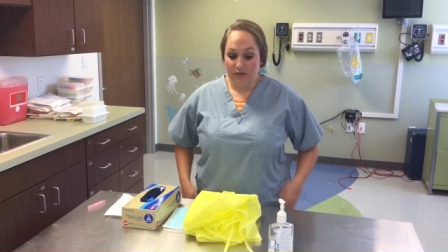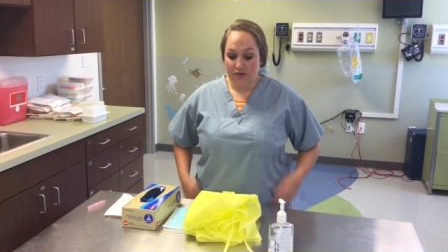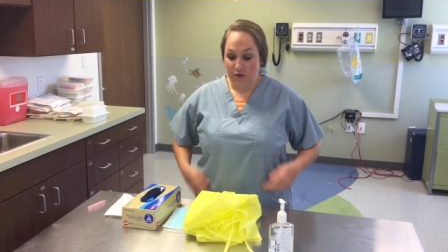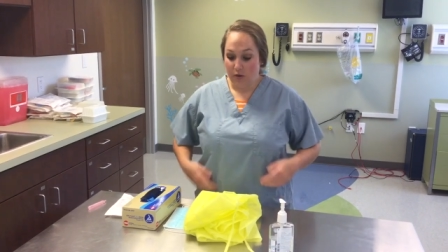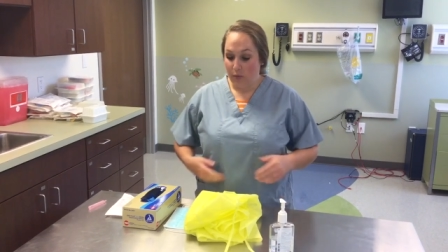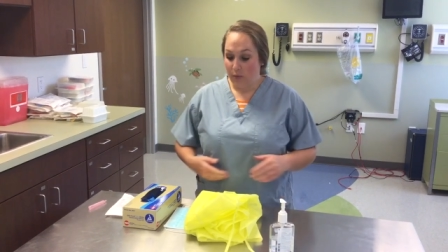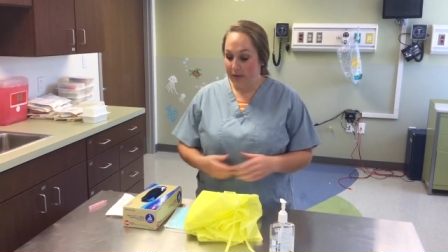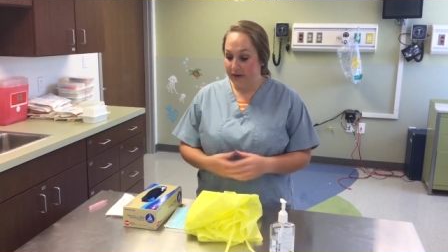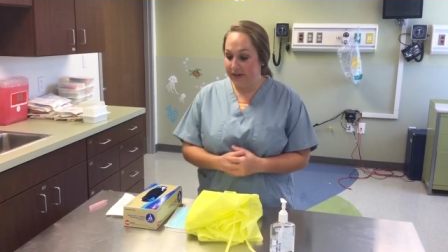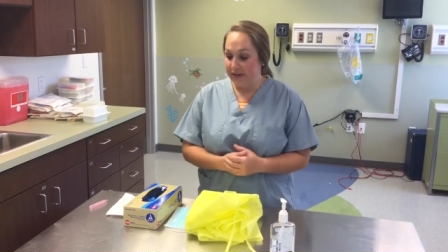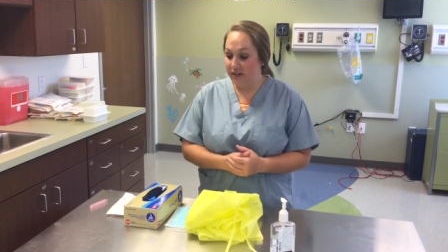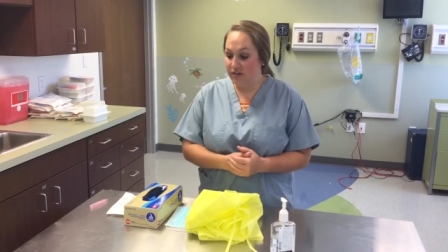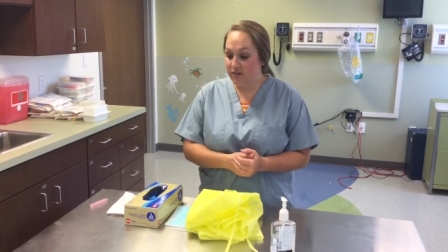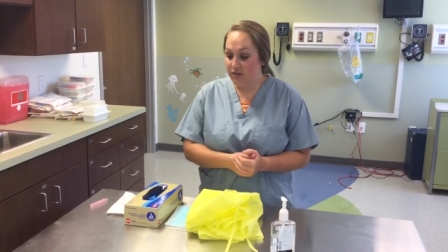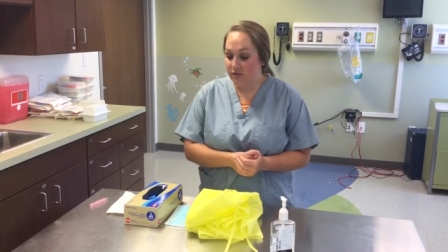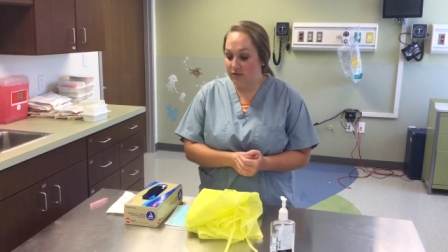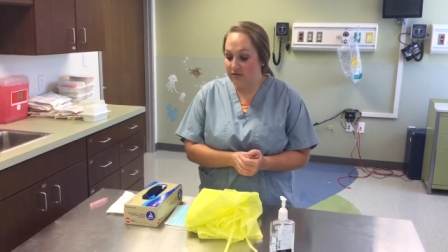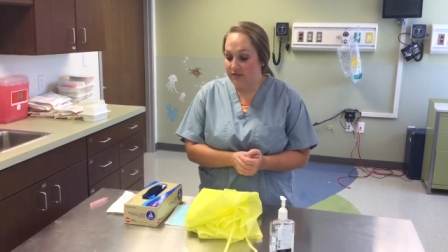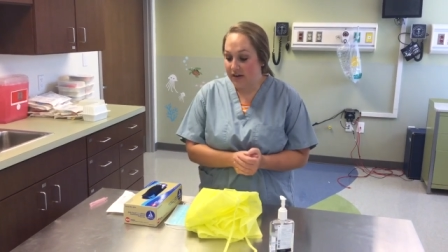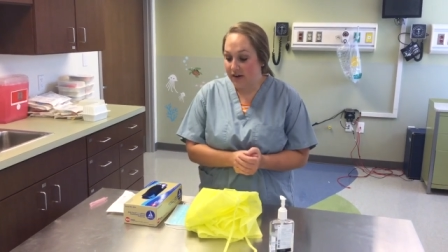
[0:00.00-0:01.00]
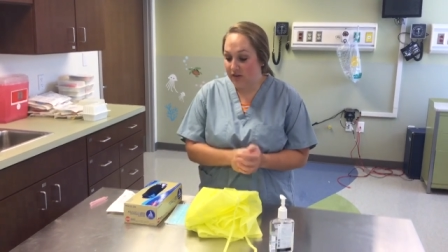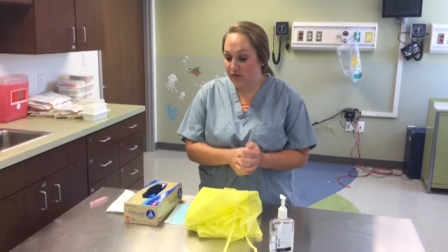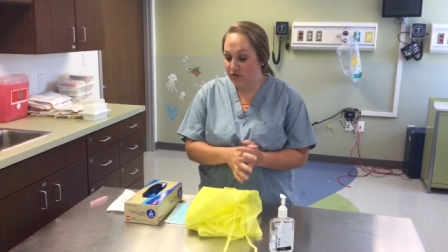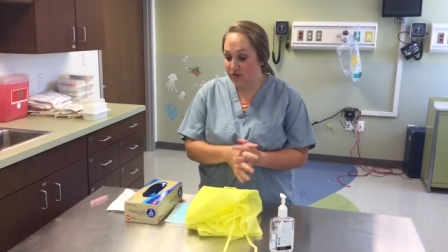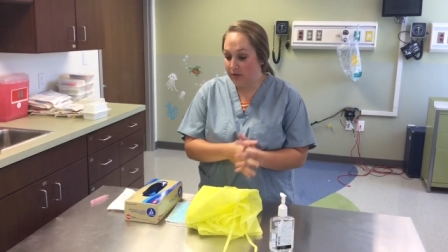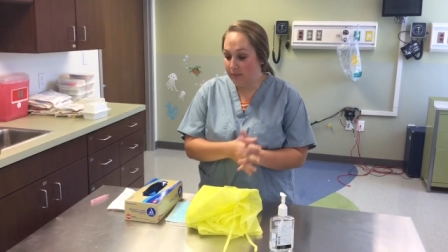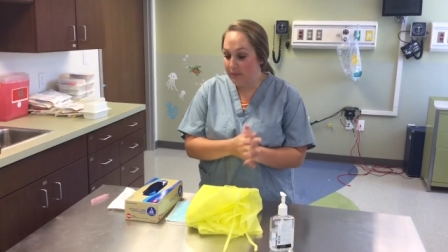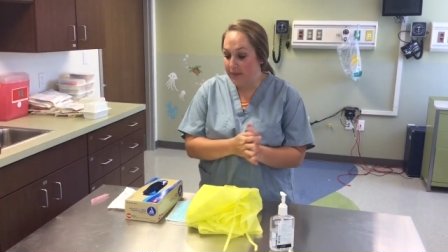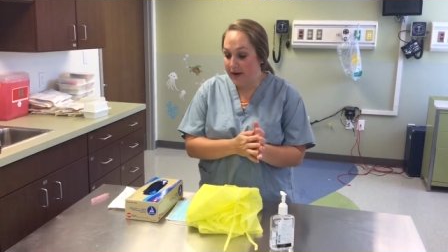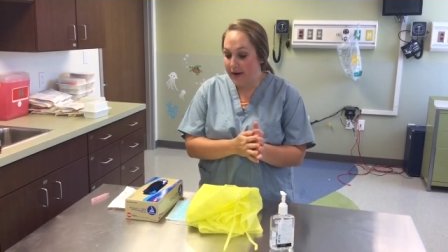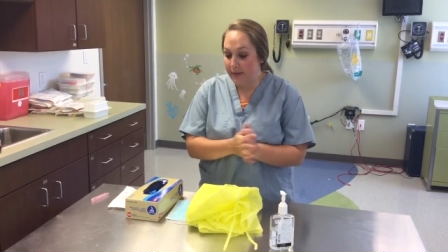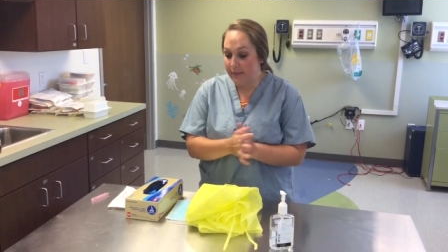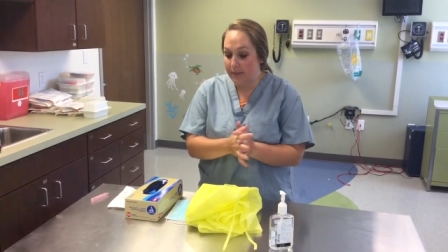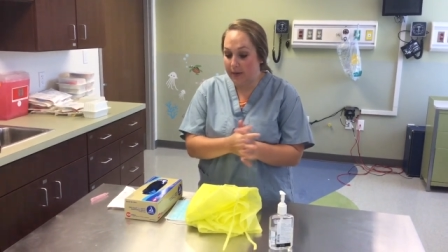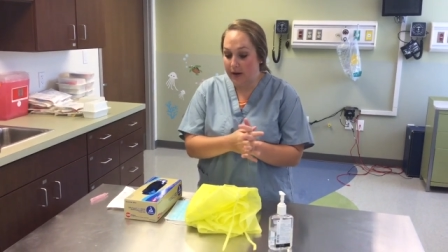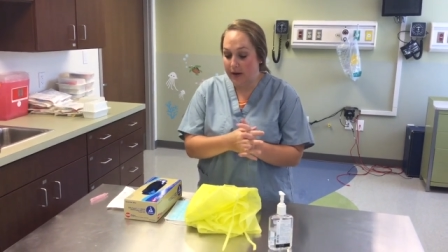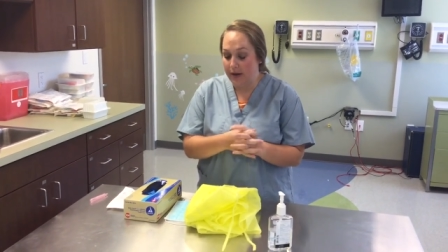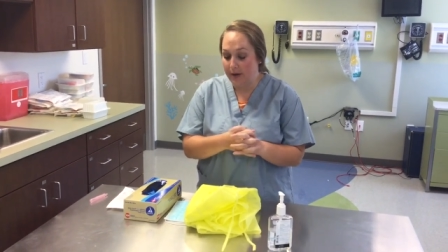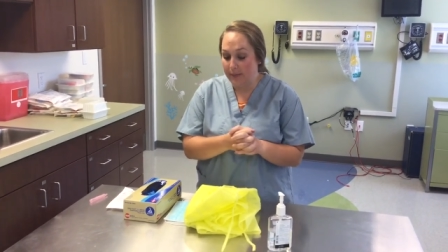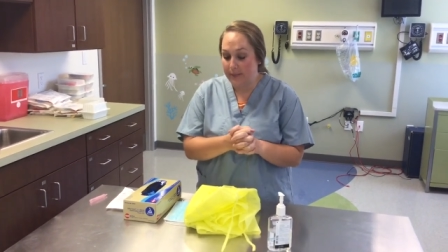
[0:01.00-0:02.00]
So we need to suction my
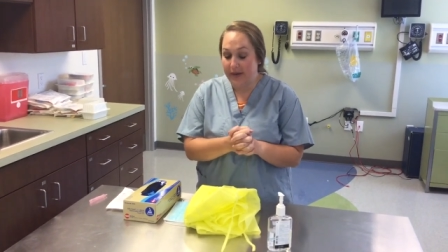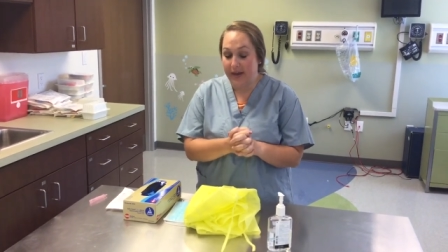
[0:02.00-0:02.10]
uh,